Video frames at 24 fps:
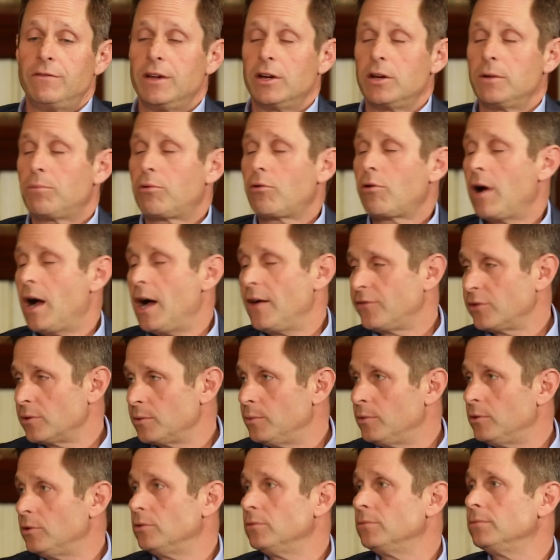very
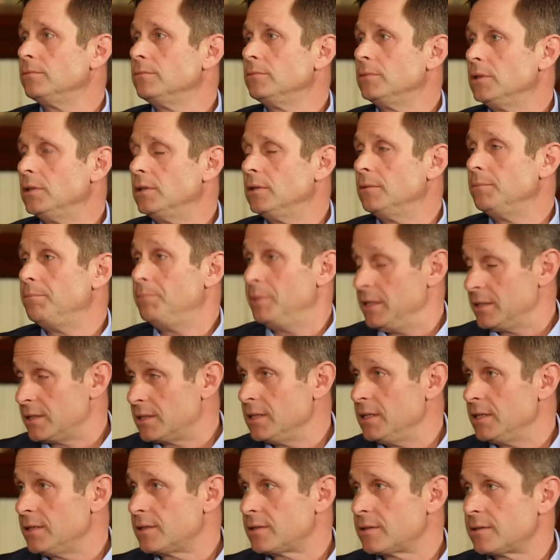profitable uh,
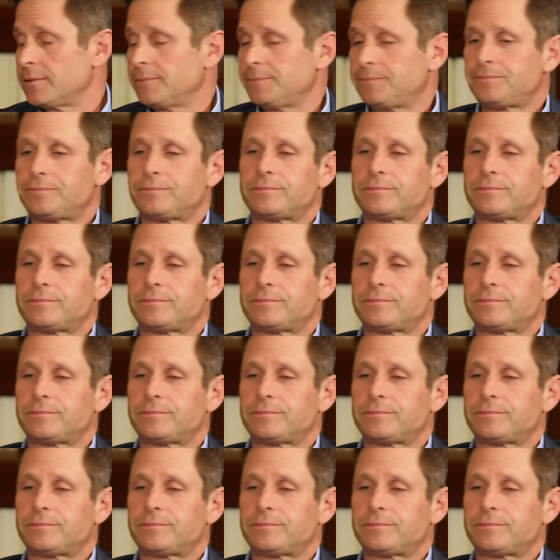business.